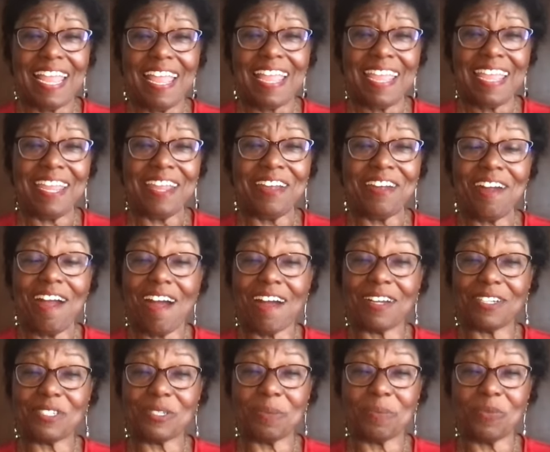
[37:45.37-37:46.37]
Here
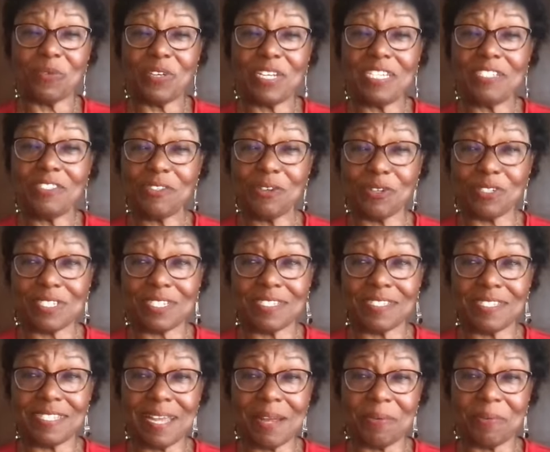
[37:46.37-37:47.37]
are some
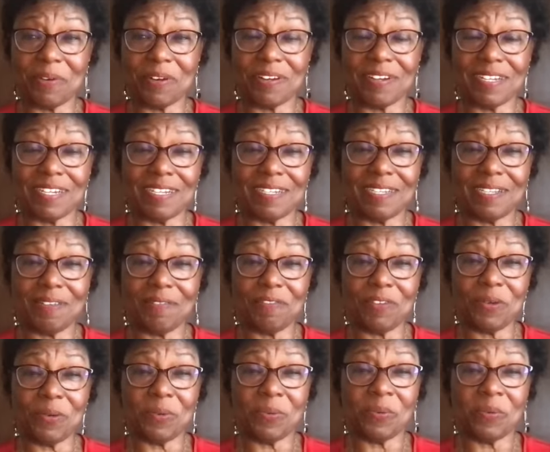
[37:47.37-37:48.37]
resources that we're going to leave
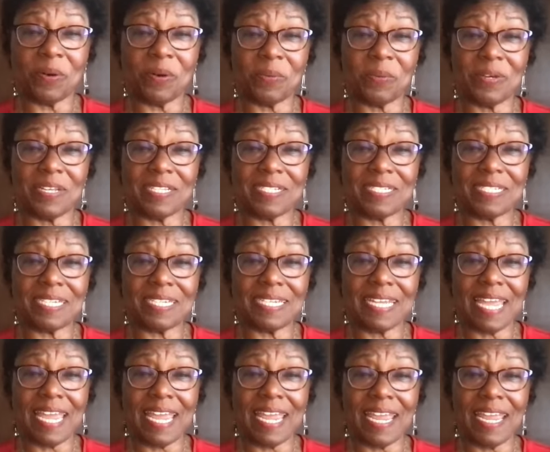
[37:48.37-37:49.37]
you with
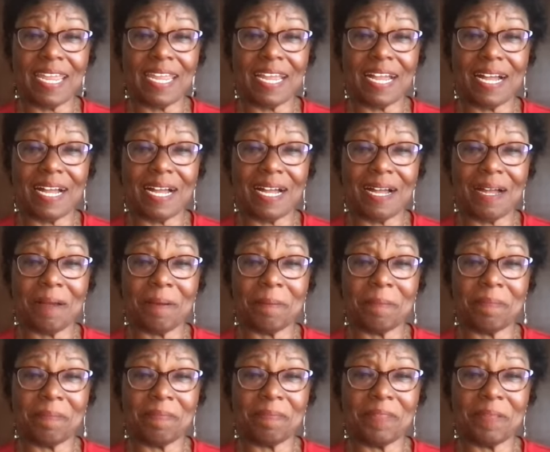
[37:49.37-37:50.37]
today.
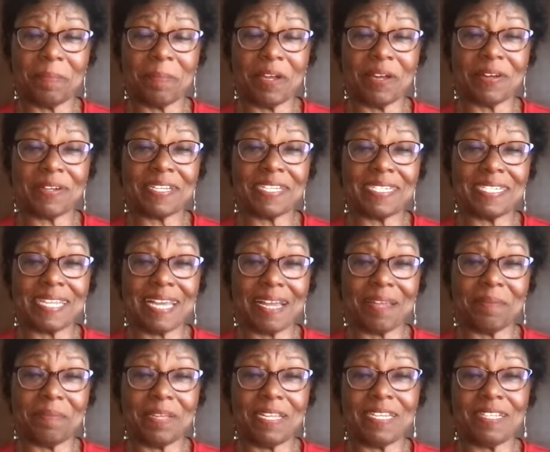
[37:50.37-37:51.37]
The American
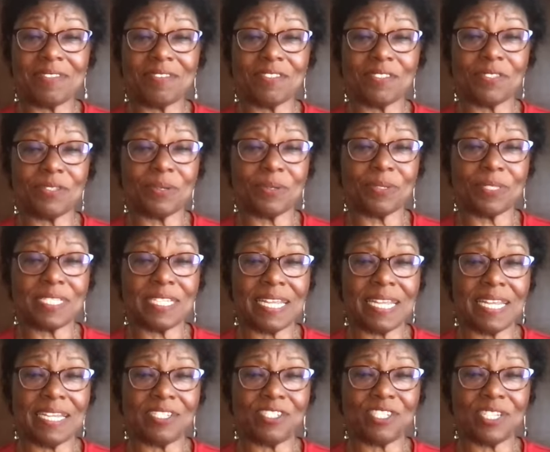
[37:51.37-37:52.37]
Diabetes
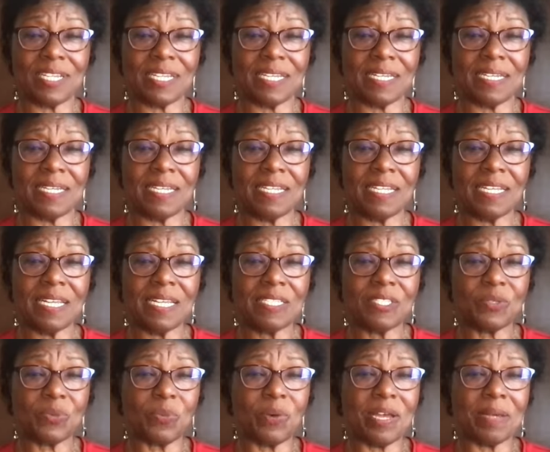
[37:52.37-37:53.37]
Association's
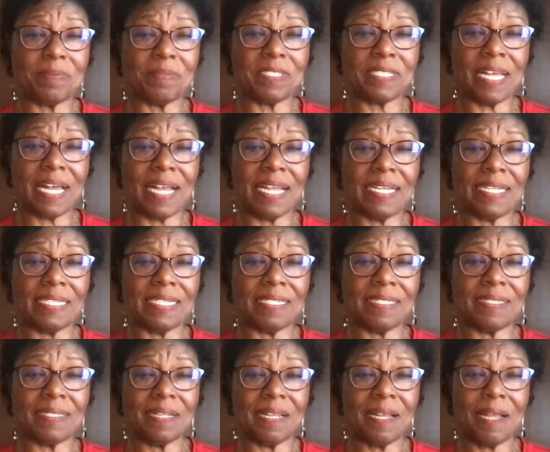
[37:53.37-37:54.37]
website,
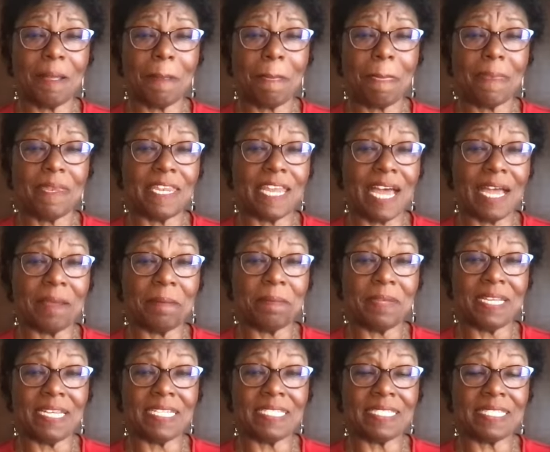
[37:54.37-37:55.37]

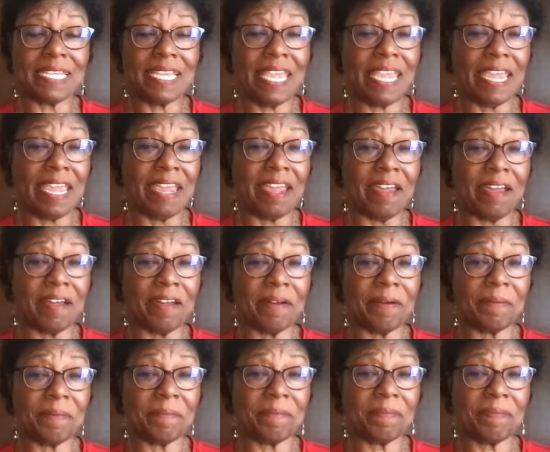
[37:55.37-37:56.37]
Diabetes
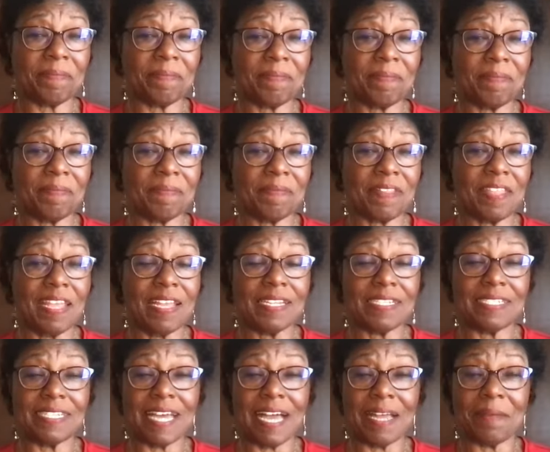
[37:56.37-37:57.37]
Care,
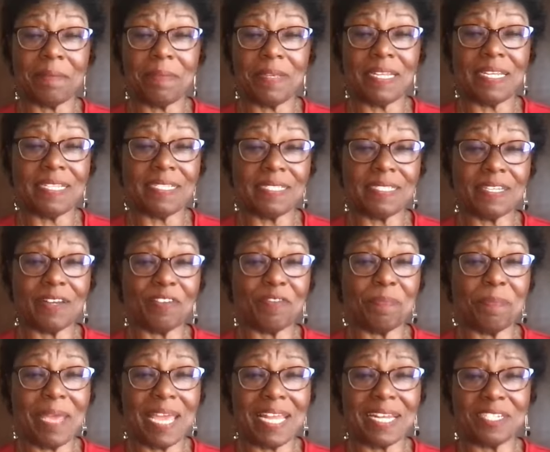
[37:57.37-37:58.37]
Diabetes
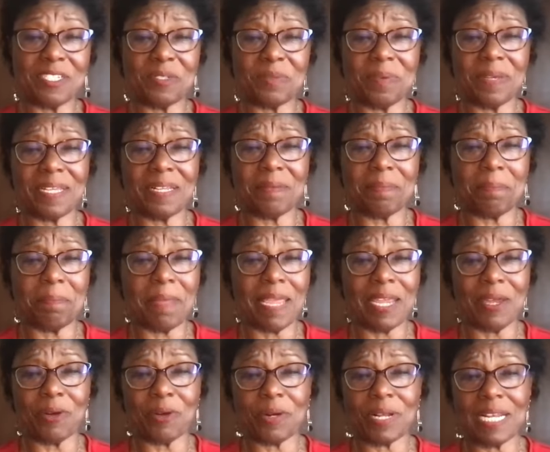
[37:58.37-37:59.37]
Self-Management,
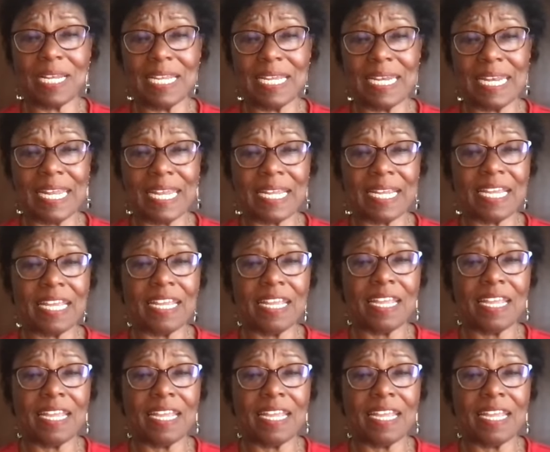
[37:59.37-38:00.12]
Mayo Clinic,